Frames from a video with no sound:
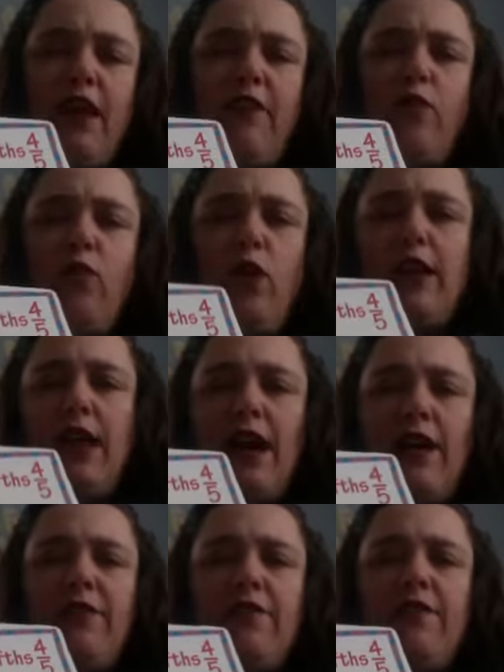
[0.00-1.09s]

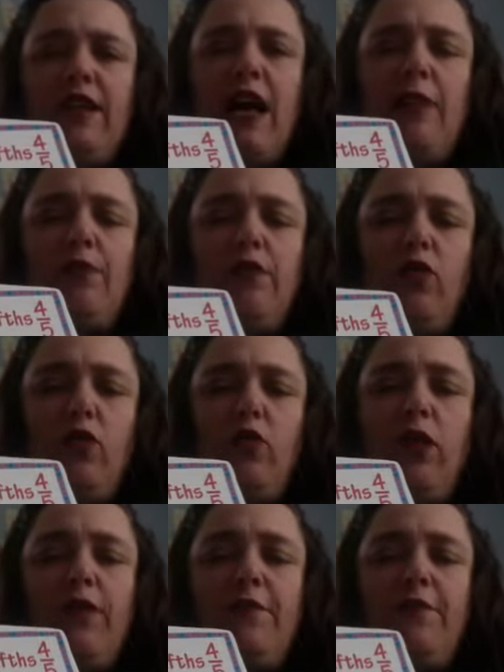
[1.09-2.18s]
1/2 of an apple or
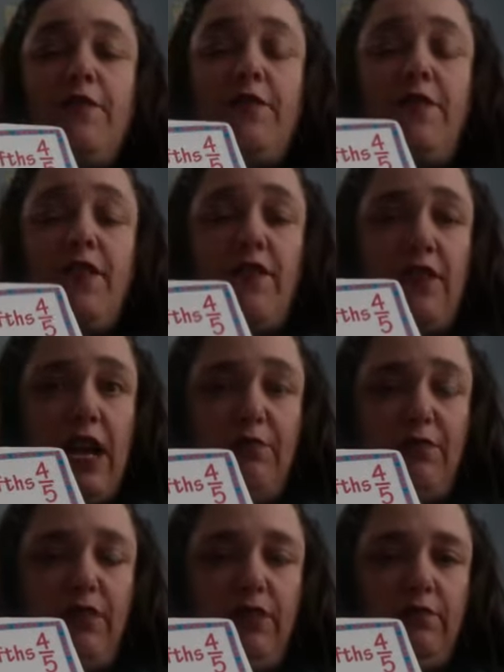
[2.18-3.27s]
1/5 of an apple?